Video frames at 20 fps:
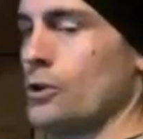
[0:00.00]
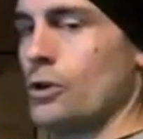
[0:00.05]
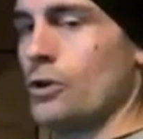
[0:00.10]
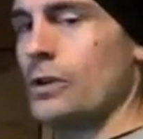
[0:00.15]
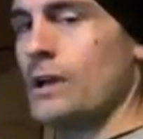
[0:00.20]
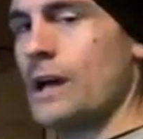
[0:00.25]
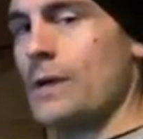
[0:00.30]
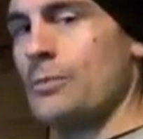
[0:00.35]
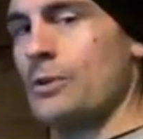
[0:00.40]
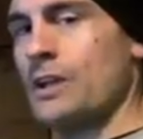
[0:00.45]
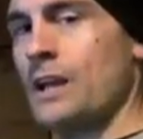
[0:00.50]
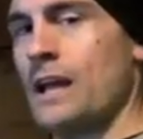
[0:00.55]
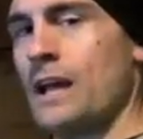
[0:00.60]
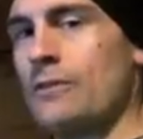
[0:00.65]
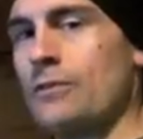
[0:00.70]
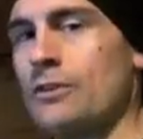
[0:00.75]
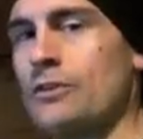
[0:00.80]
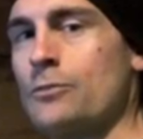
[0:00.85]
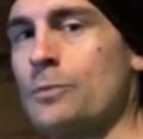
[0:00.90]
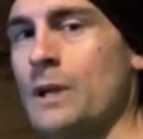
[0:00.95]
you don't happen to
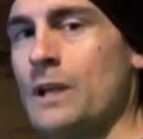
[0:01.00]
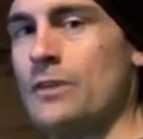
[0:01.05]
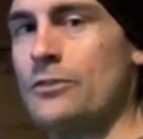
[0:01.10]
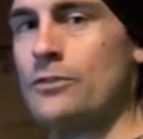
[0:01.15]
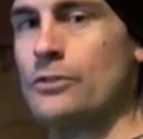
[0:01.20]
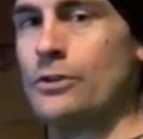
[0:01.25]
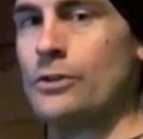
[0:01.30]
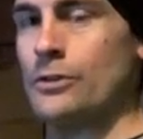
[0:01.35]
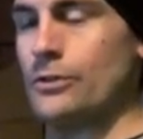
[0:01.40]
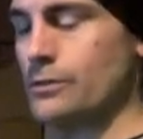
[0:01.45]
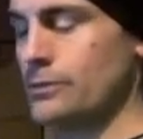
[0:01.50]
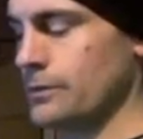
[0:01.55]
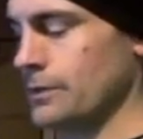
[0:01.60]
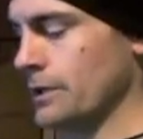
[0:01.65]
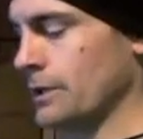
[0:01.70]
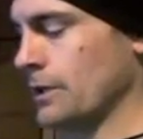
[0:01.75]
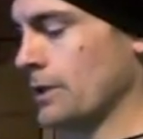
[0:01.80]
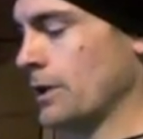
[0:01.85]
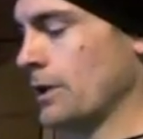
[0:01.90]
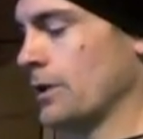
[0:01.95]
have a spacer,
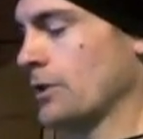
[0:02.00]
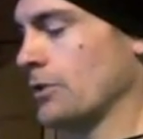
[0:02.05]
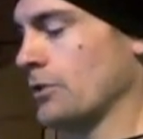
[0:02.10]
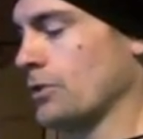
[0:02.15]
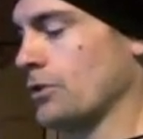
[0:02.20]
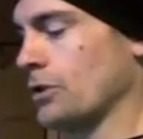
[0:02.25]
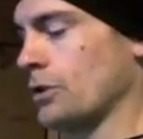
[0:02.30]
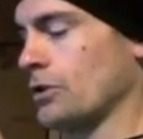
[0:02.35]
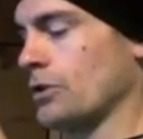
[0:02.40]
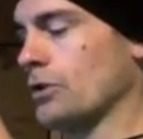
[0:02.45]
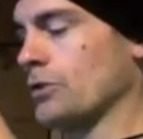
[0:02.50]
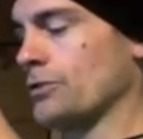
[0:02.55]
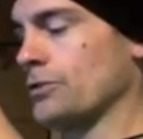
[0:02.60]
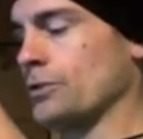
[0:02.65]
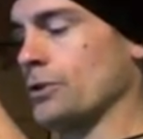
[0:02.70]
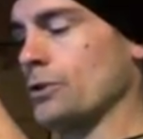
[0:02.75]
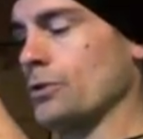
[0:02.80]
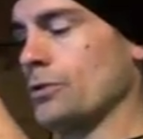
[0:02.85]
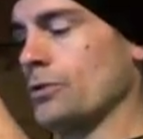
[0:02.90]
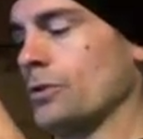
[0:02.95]
you can
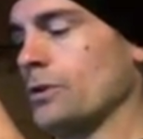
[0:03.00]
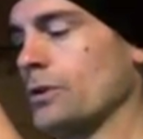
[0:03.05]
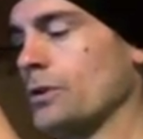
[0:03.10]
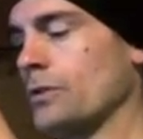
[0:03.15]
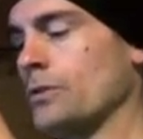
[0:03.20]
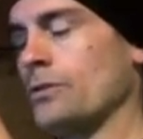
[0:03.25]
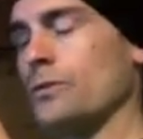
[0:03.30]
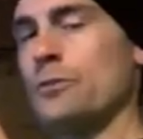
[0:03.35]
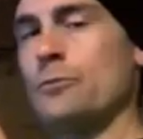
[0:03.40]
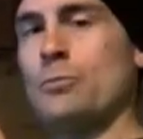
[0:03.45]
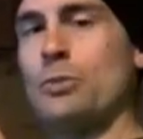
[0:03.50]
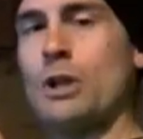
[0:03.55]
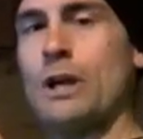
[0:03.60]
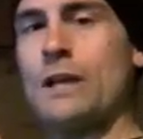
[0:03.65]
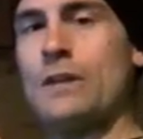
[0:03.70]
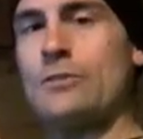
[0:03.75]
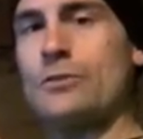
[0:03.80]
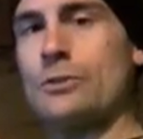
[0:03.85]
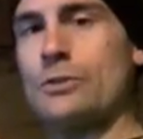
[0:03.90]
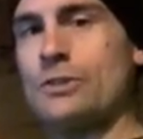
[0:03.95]
also
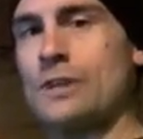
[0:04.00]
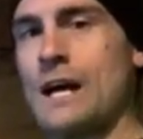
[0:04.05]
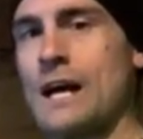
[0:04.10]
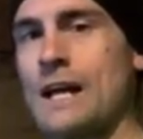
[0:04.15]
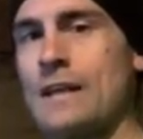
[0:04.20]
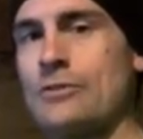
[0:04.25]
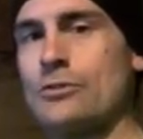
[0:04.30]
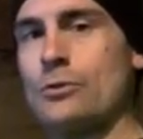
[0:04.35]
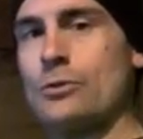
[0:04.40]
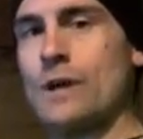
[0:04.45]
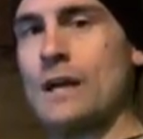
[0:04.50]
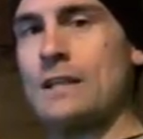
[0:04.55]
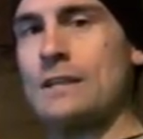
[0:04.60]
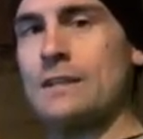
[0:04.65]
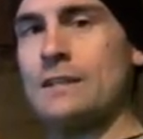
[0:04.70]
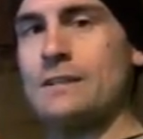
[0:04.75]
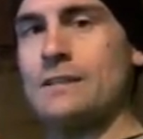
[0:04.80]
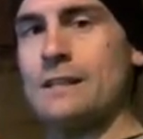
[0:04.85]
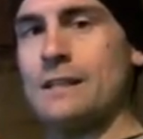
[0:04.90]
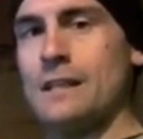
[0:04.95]
splice or tie
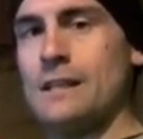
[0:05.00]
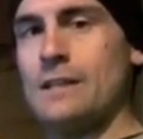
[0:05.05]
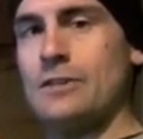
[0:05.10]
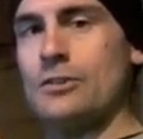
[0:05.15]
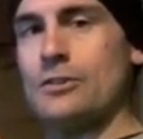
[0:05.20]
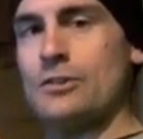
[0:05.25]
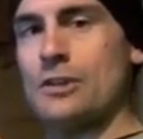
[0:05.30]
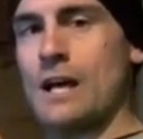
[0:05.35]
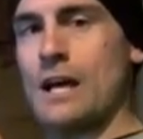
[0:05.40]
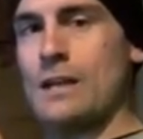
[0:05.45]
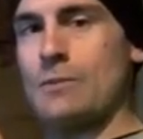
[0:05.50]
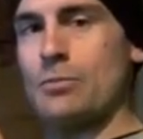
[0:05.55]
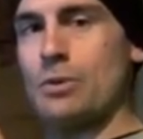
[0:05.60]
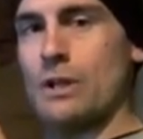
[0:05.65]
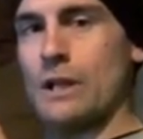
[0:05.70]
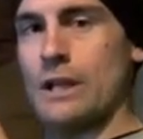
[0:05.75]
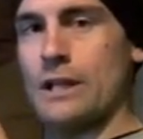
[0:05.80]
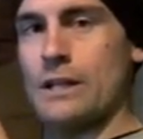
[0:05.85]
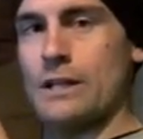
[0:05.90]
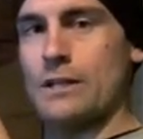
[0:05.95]
directly to each side
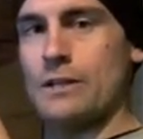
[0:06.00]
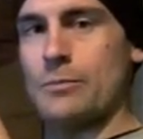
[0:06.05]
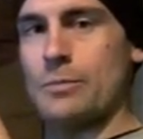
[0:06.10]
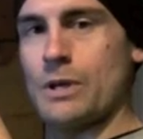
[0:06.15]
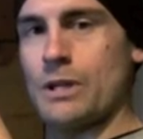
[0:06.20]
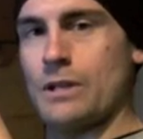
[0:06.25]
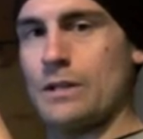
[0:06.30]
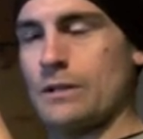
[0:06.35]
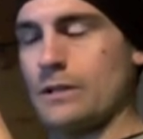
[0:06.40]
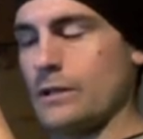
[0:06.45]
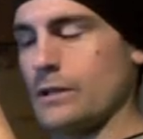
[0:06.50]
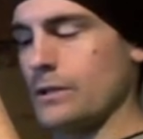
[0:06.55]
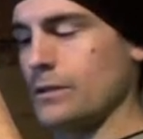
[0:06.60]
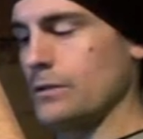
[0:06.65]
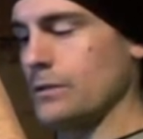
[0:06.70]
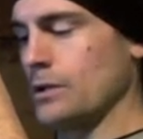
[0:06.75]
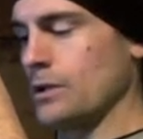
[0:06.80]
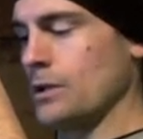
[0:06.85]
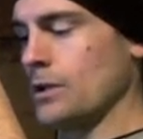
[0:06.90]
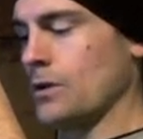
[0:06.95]
plate independently.
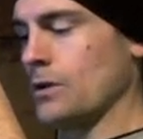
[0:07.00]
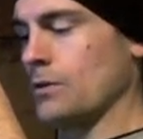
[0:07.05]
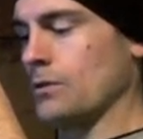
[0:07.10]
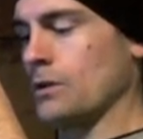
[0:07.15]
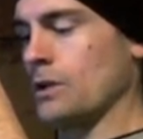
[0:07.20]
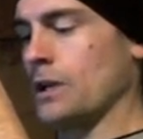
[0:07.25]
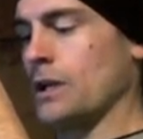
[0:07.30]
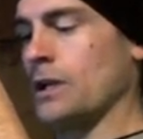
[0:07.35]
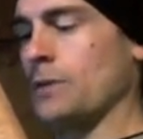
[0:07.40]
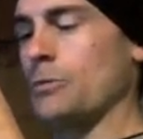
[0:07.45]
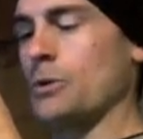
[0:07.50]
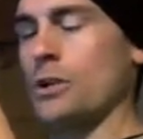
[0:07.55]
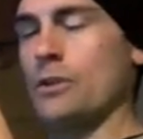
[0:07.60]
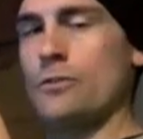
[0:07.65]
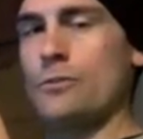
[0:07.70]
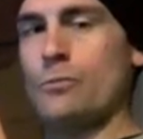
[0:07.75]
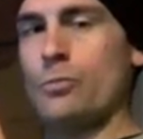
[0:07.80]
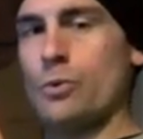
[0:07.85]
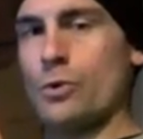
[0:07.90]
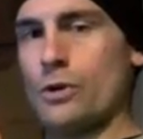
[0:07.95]
Okay, but
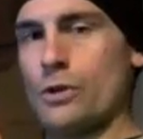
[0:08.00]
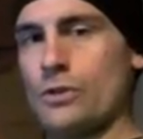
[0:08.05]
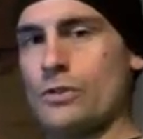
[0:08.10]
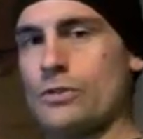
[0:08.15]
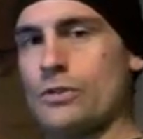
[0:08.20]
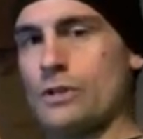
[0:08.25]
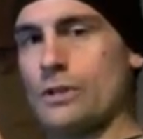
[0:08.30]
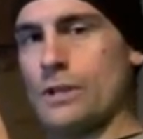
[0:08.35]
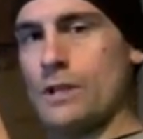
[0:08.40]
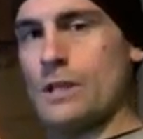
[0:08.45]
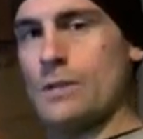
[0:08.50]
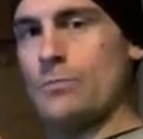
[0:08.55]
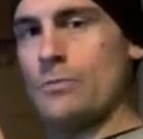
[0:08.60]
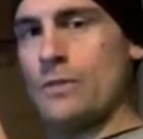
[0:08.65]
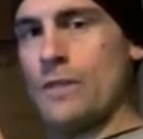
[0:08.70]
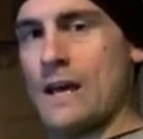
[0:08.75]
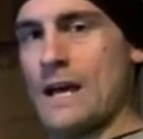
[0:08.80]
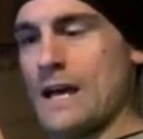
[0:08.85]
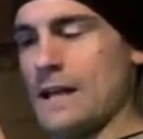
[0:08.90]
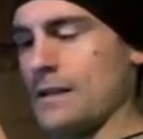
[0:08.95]
it's important to
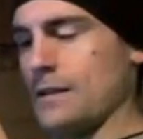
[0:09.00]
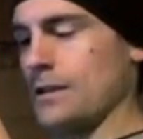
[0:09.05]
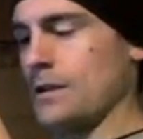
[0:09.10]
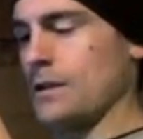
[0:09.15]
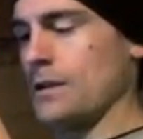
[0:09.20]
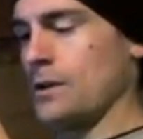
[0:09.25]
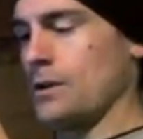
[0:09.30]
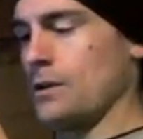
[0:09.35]
keep that